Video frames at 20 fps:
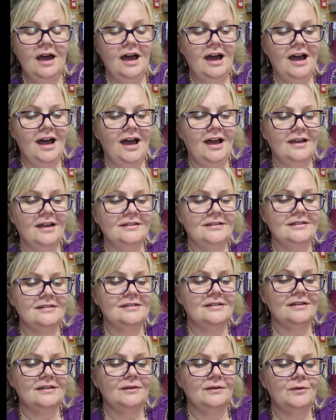And
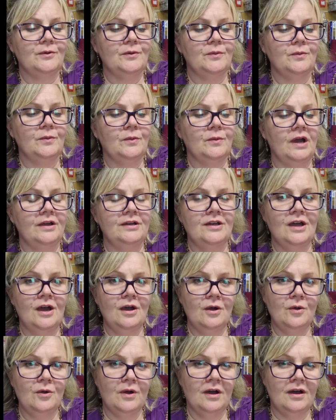I
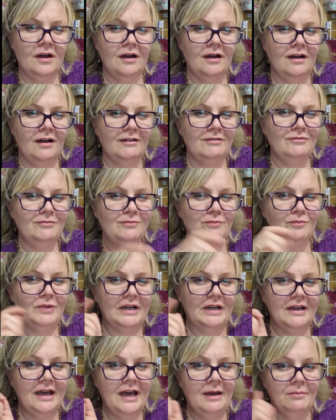know when
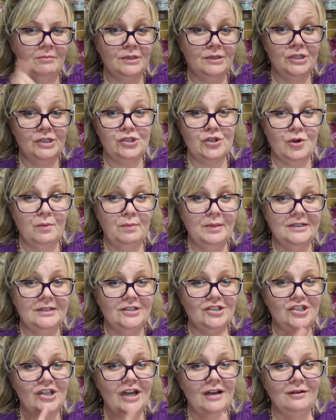I had my shop in
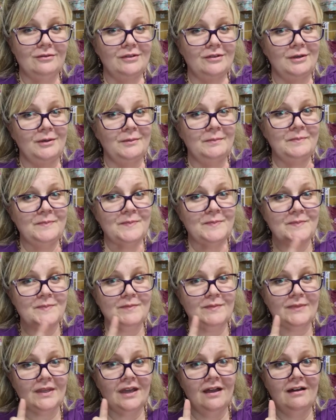Cheltenham,
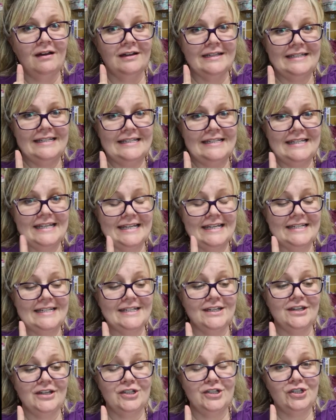I did
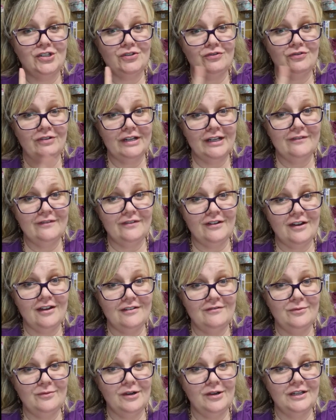a Tree of
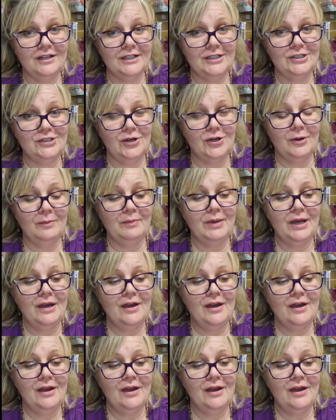Life workshop